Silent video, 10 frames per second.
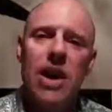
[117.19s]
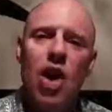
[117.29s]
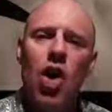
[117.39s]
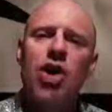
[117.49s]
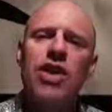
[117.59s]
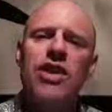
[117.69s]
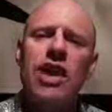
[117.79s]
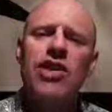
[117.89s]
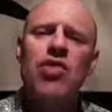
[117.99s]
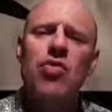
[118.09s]
uttered
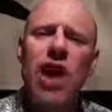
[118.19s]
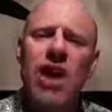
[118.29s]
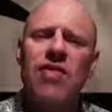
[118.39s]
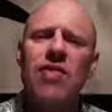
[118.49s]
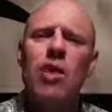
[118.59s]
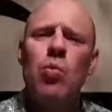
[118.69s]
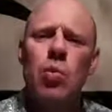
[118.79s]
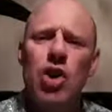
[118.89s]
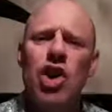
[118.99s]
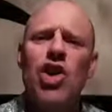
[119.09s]
that dreadful
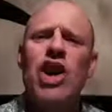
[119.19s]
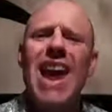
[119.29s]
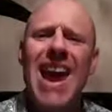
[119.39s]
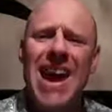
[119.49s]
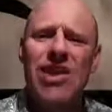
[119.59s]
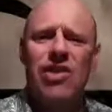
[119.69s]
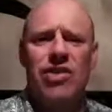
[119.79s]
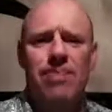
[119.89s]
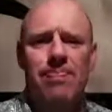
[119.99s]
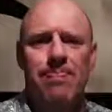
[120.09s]
word ageism.